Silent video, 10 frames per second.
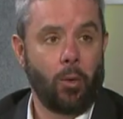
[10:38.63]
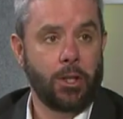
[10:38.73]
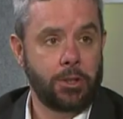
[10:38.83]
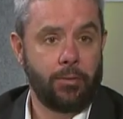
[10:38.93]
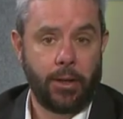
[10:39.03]

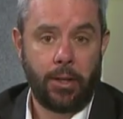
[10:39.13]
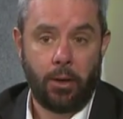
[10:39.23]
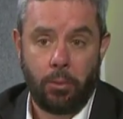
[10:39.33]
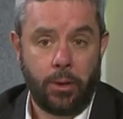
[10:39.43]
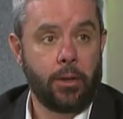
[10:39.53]
watch the
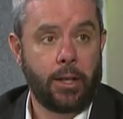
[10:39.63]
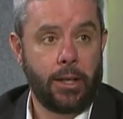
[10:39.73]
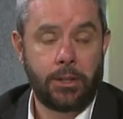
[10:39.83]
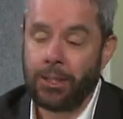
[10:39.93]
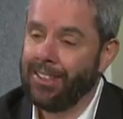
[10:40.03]
video with your
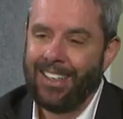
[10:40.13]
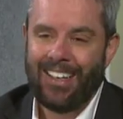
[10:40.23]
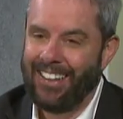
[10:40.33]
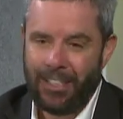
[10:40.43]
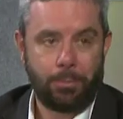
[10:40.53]
kids,
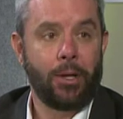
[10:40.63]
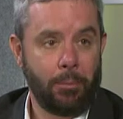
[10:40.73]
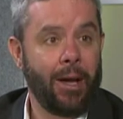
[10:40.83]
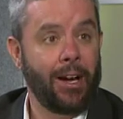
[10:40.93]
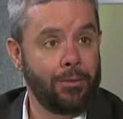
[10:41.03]
that's pretty
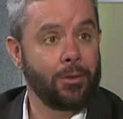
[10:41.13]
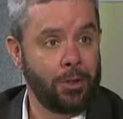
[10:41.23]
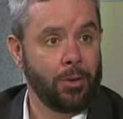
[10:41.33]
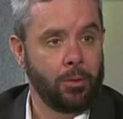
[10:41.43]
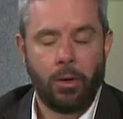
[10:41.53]
impactful
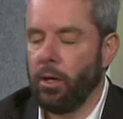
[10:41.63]
too.